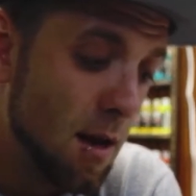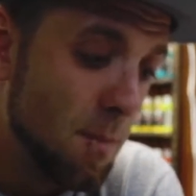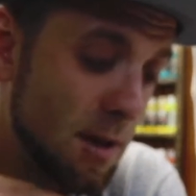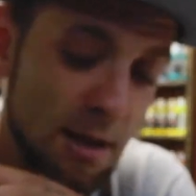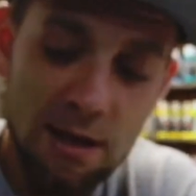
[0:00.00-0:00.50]

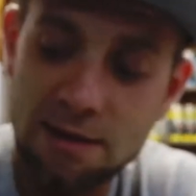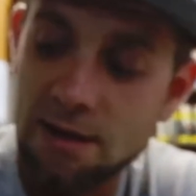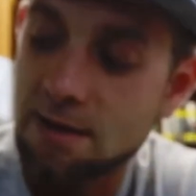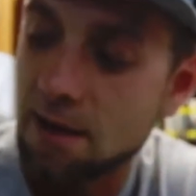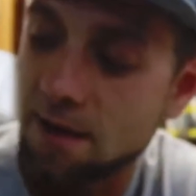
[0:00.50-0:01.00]
But the
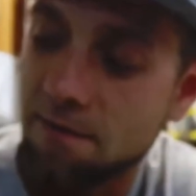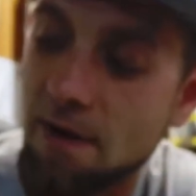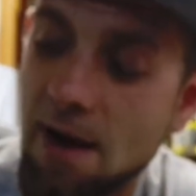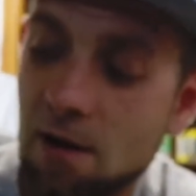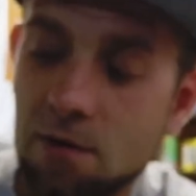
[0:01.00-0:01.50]
easiest thing I
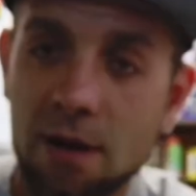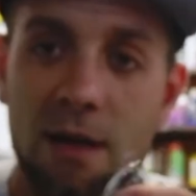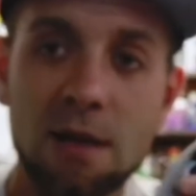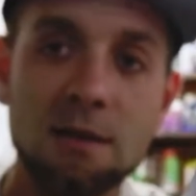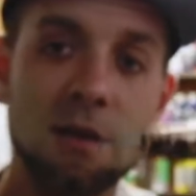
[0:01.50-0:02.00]
found
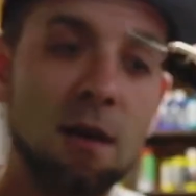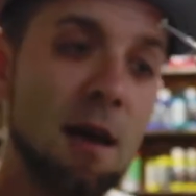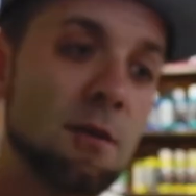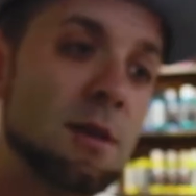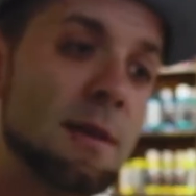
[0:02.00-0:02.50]
is
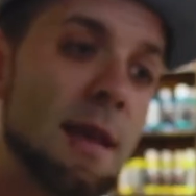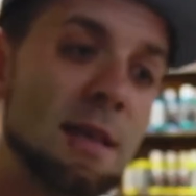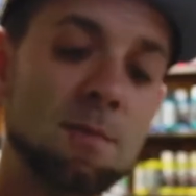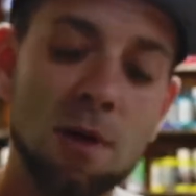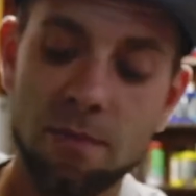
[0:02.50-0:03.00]
I
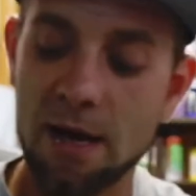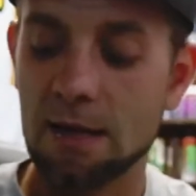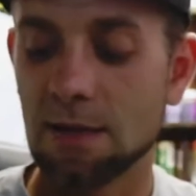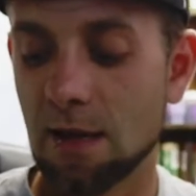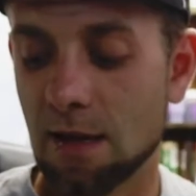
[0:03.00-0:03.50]
test my
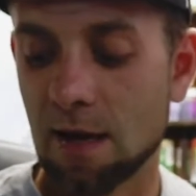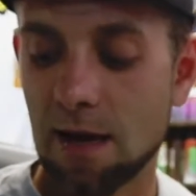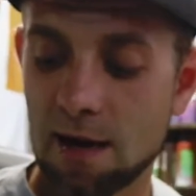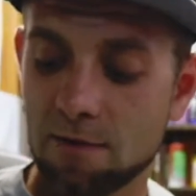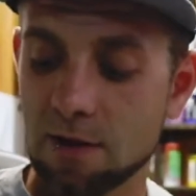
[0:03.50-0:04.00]
baits, and then I
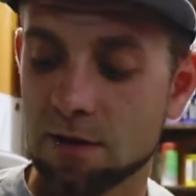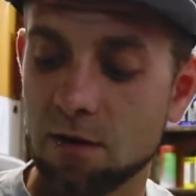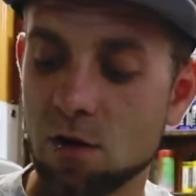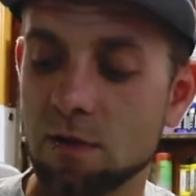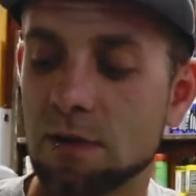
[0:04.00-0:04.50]
have this
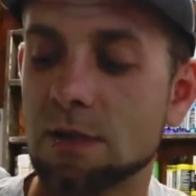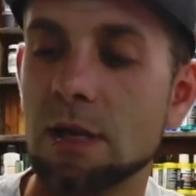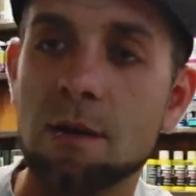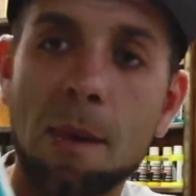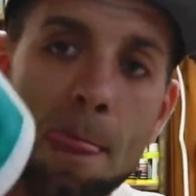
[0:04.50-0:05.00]
Novus
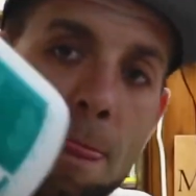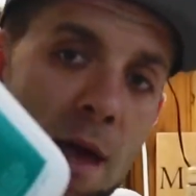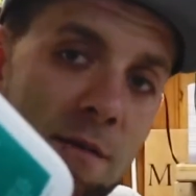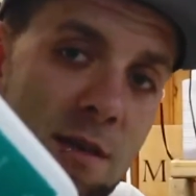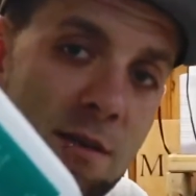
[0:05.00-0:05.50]
heavy